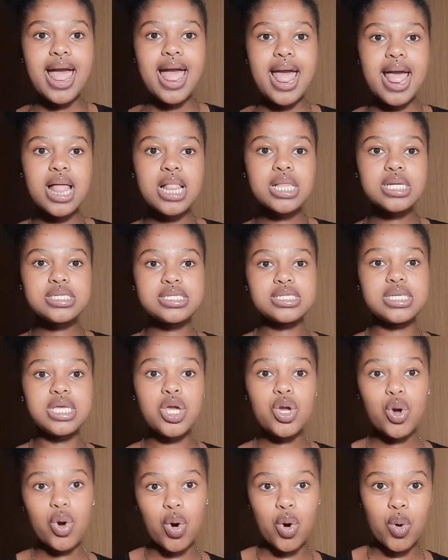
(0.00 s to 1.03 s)

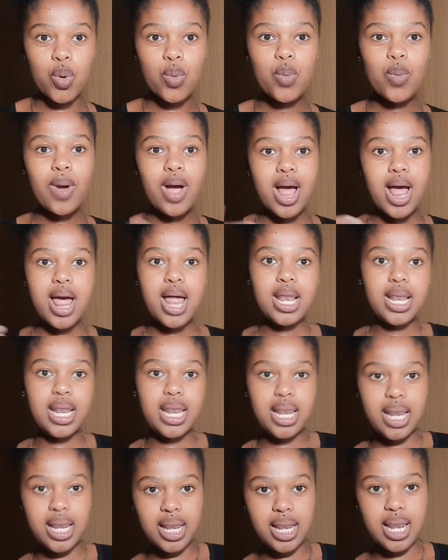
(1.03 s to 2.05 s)
LCO,
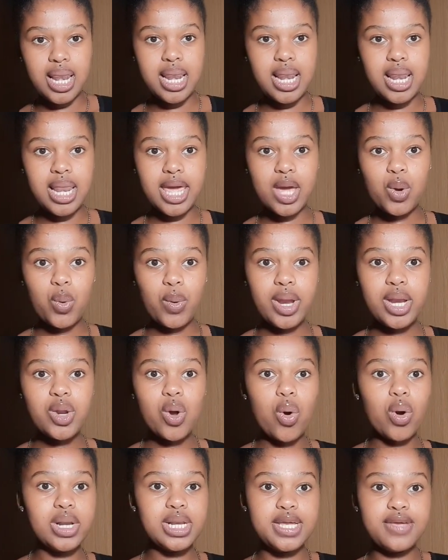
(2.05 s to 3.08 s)
liquid
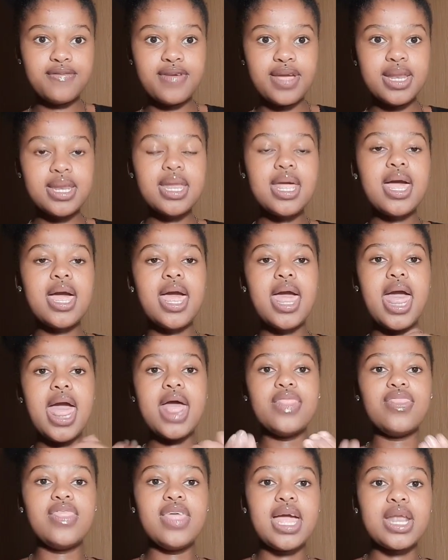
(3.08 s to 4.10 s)
or leave-in,
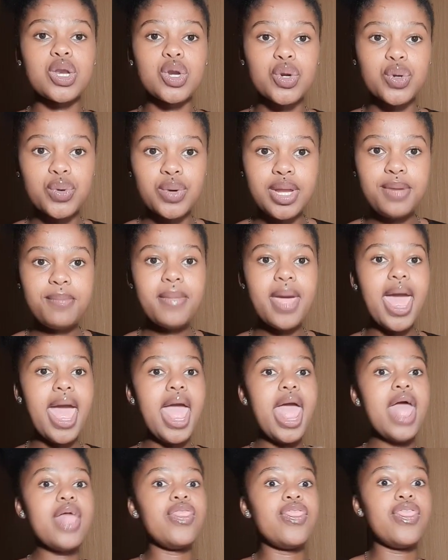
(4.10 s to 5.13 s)
and then cream,
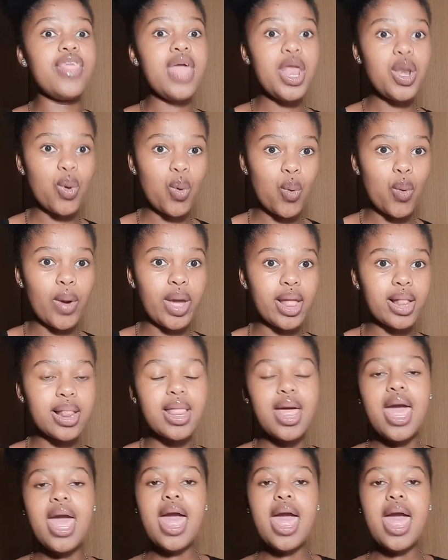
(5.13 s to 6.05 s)
and then oil.